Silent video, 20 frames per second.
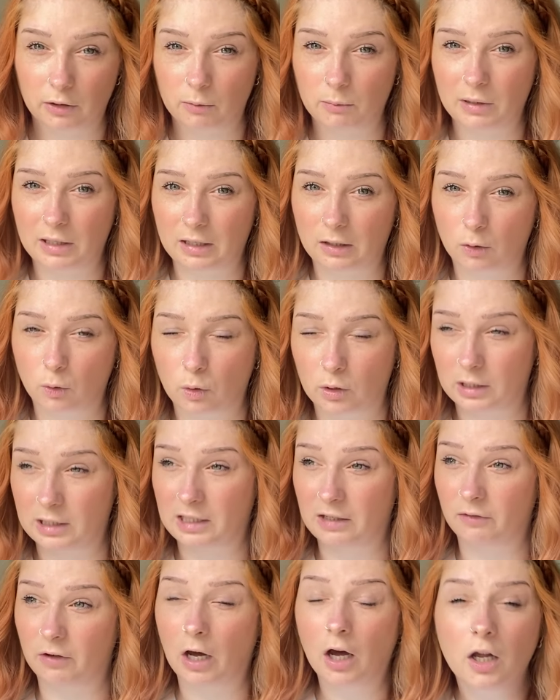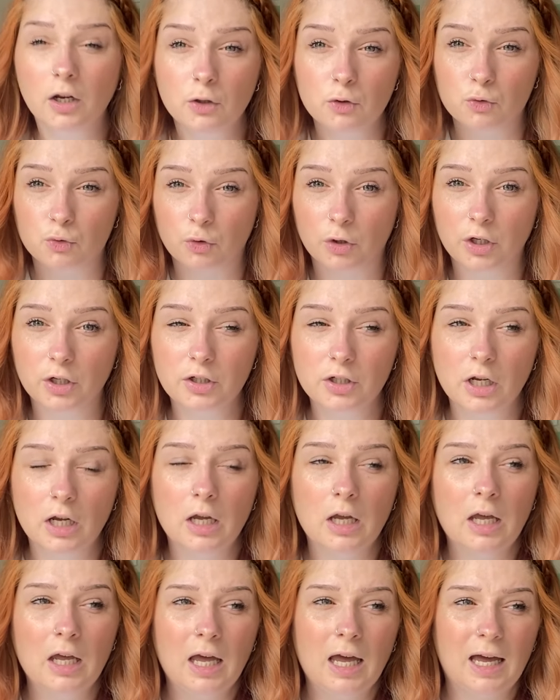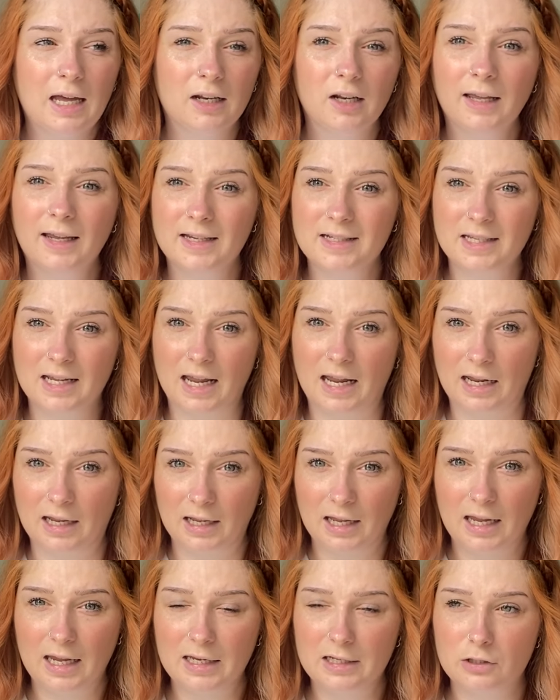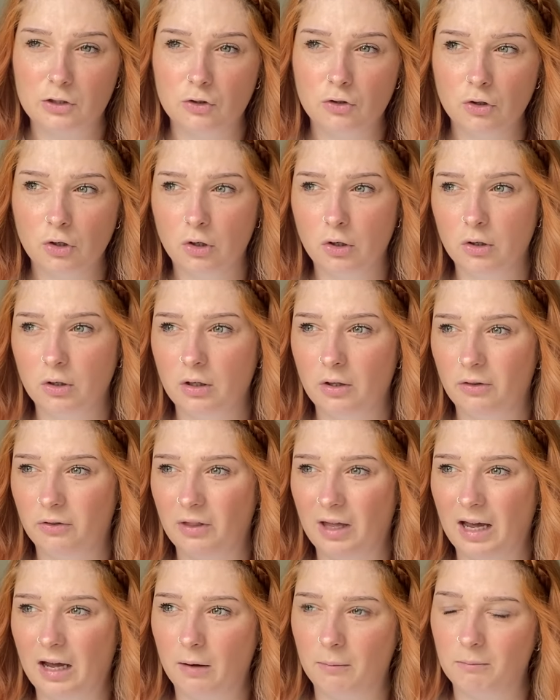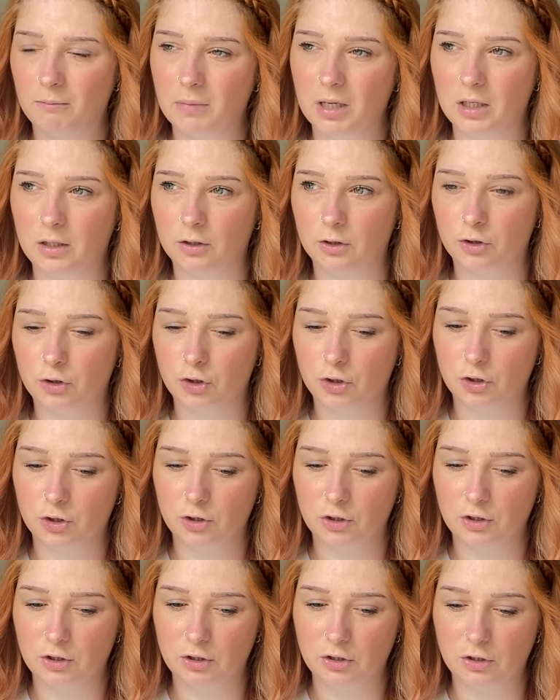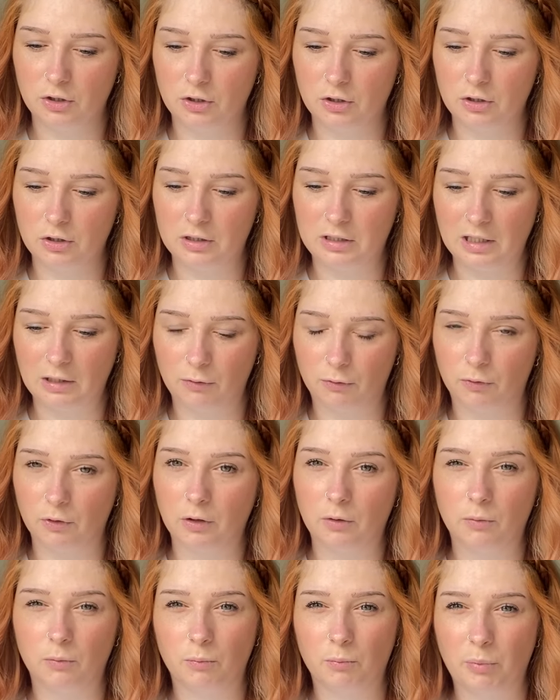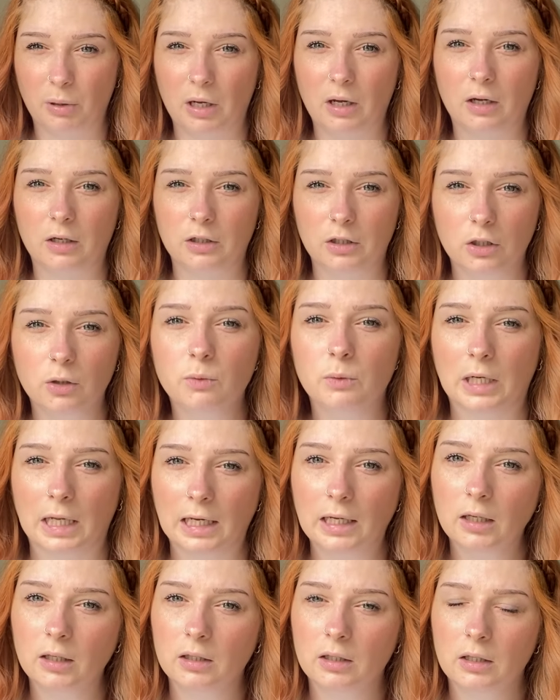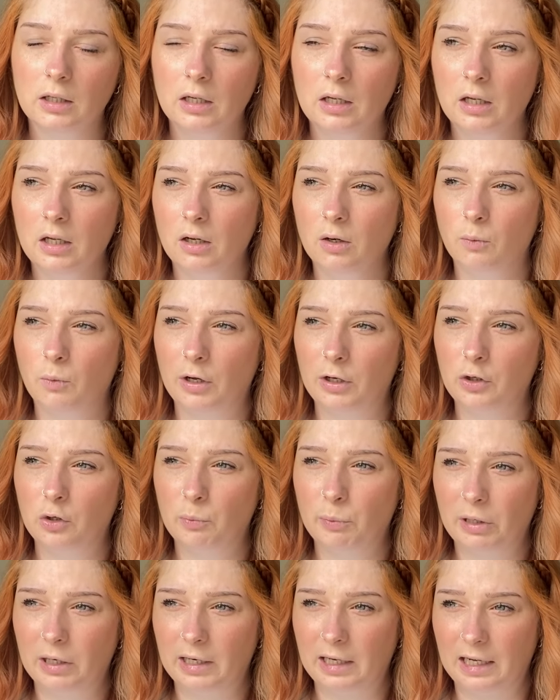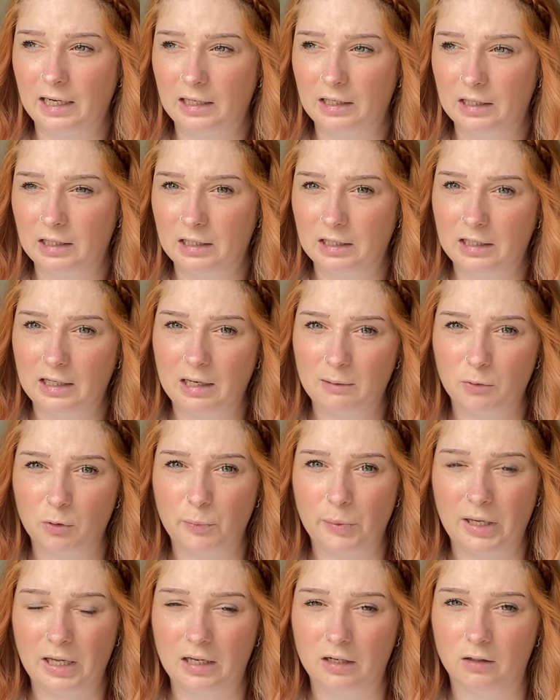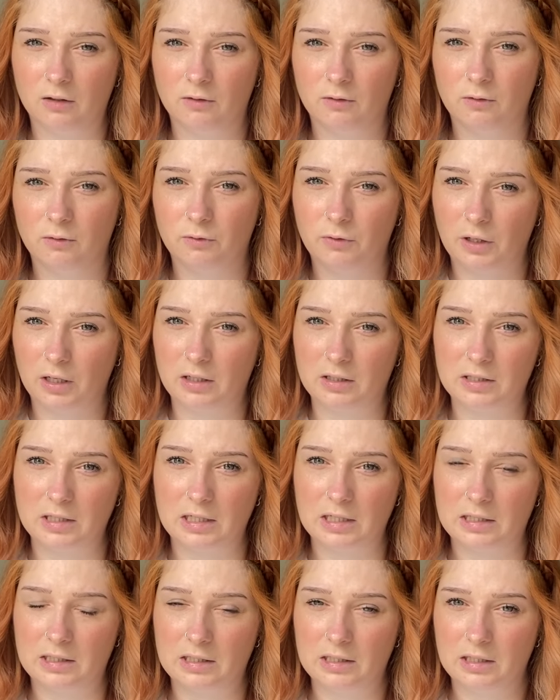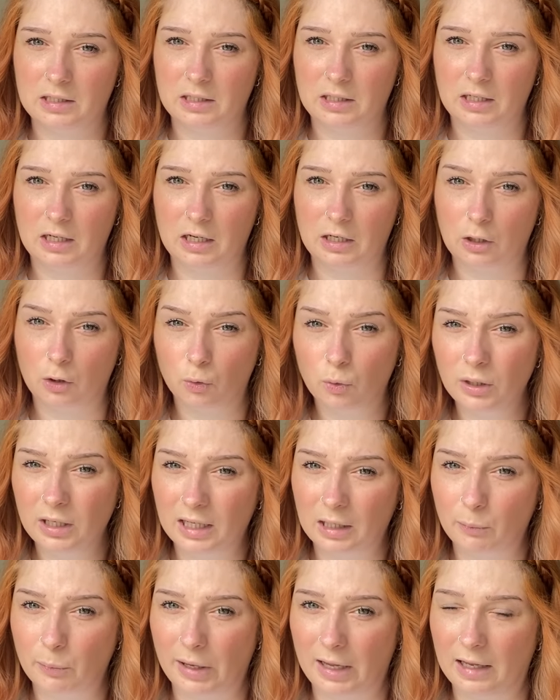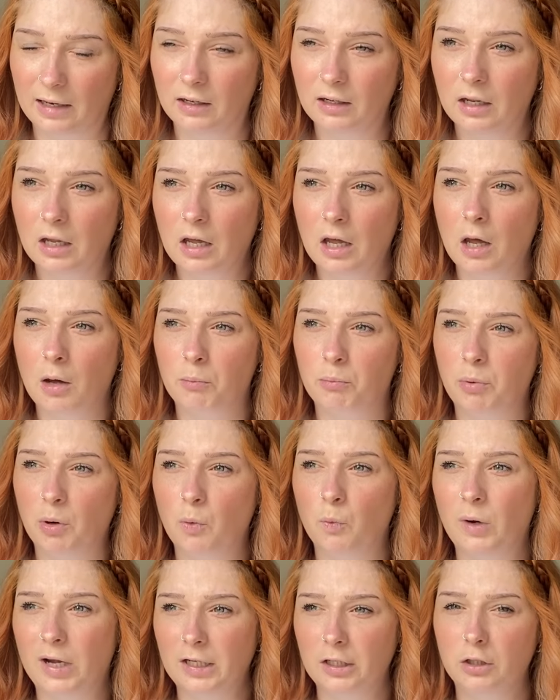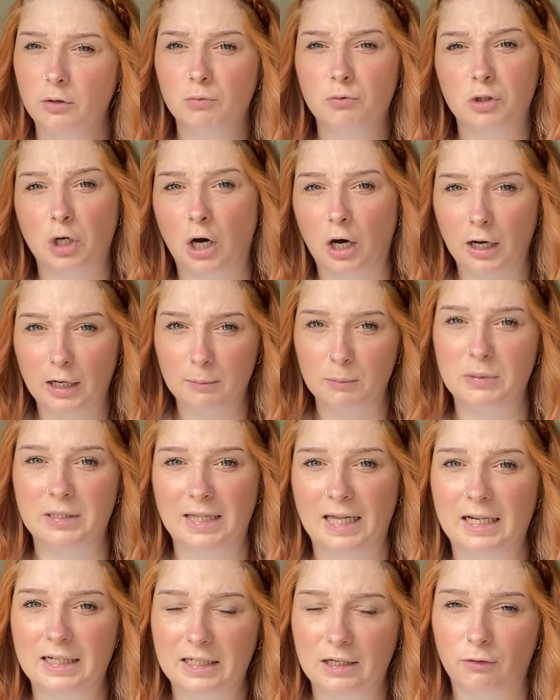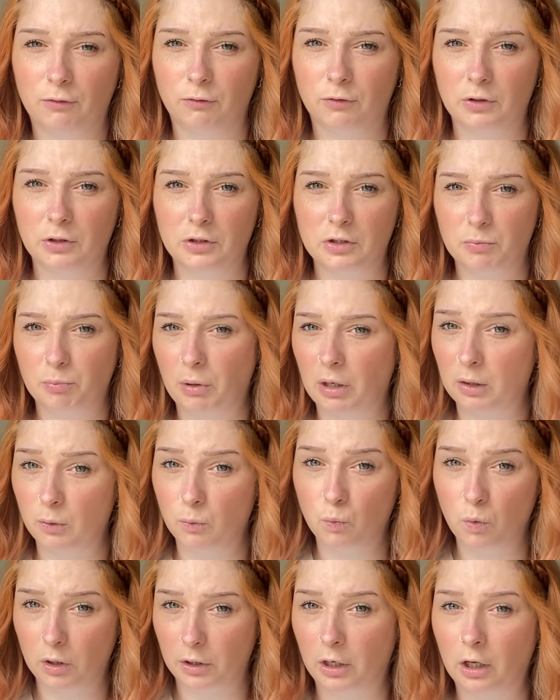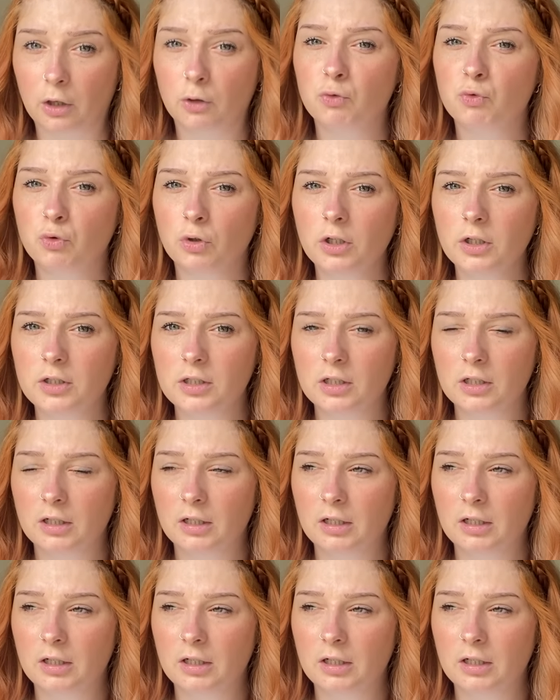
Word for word: them in a quantity of 100 and like I say it's not that much different per unit when you're buying an enamel pin versus an acrylic pen, but when you times that difference by 100,